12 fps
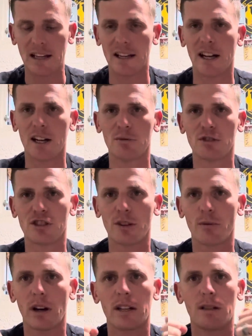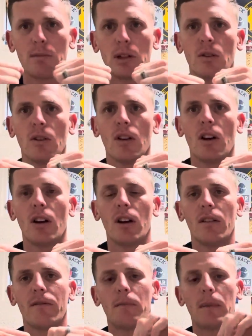and it would sit right in the middle
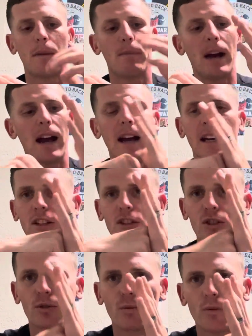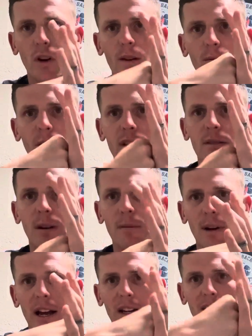of my pack and just rub right into my
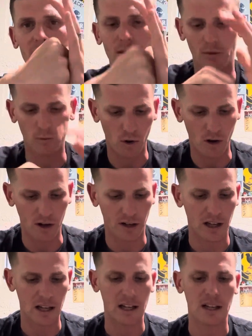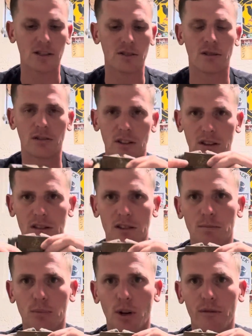back as I would walk. So I think this
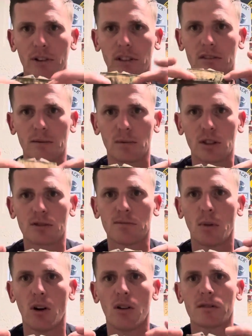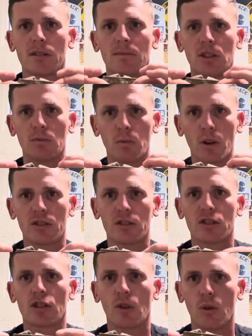is perfect. Something small, something where it's
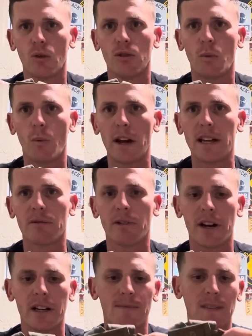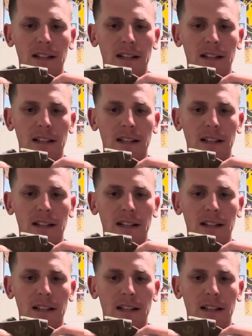just gonna hold the weight right,